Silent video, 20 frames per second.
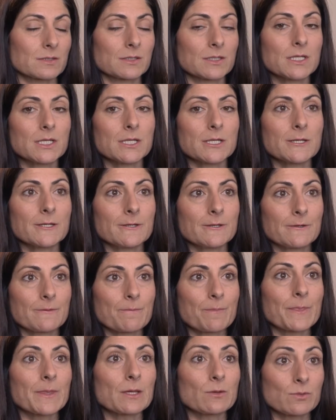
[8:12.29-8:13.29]
it was a good
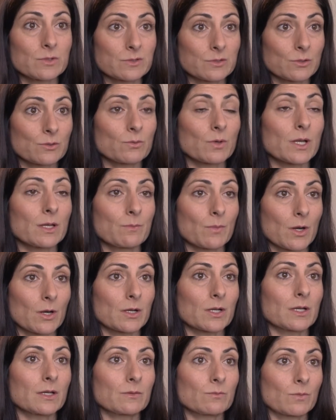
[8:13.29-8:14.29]
market for it that It was a stuff. great market,
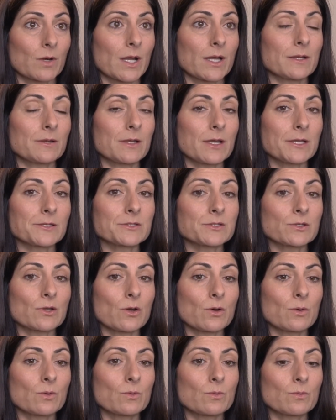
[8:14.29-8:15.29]
yeah. right. And
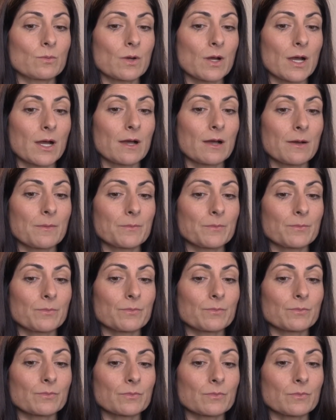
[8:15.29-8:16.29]
so um,
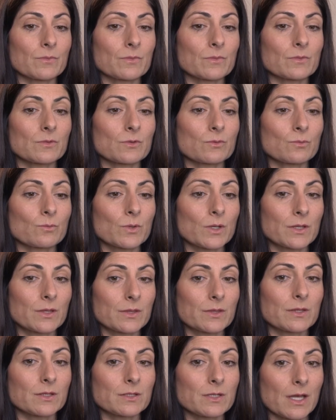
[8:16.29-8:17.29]

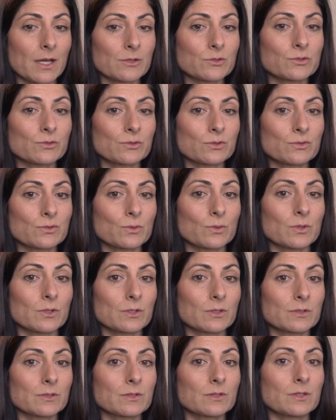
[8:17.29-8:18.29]
with the national
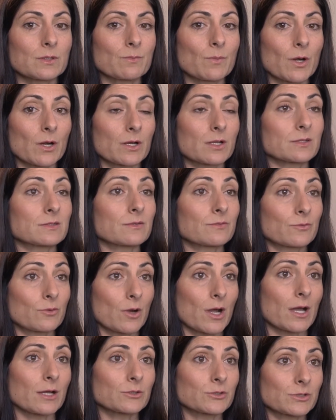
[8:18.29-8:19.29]
sword, the markets have
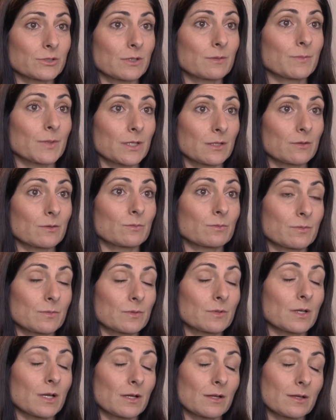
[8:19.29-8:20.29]
crashed. I mean, they're
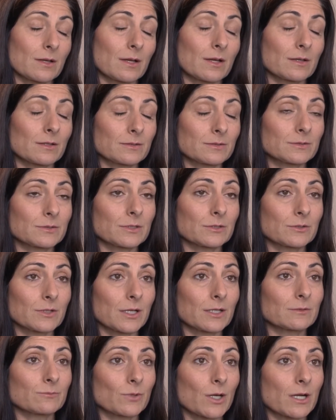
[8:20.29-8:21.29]
uh, they're
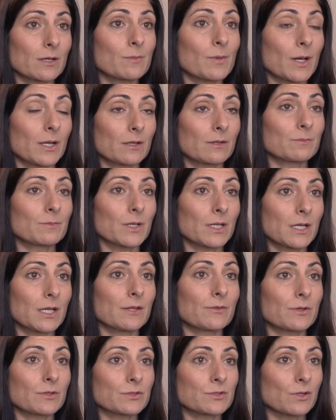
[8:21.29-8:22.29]
not rock bottom, but
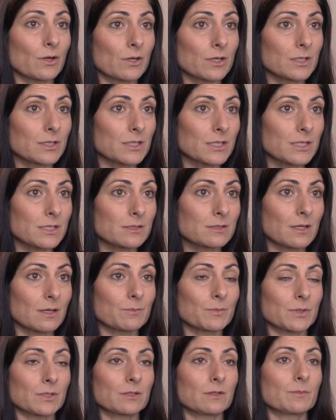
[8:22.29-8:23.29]
and they're starting to ease
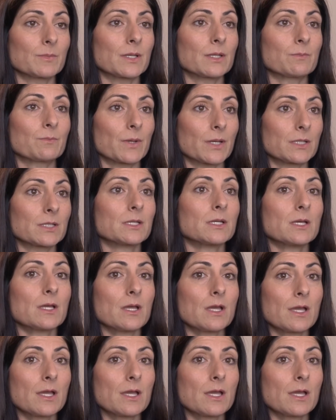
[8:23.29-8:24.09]
up a little bit, but